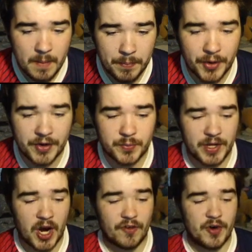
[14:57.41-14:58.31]
but we
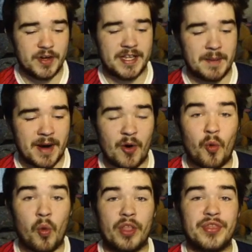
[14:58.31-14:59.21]
are only about
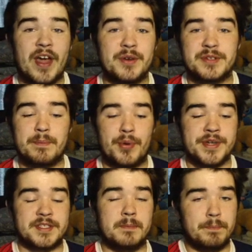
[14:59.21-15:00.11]
1,000
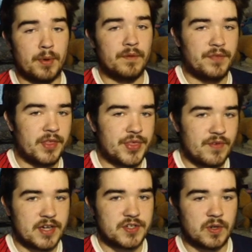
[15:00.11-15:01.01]
points above the
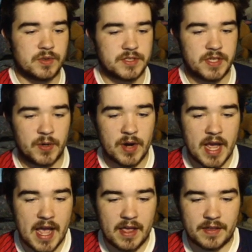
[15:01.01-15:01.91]
threshold, so
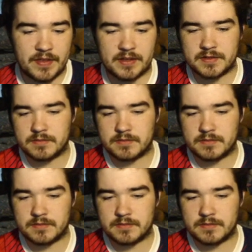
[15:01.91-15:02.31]
I think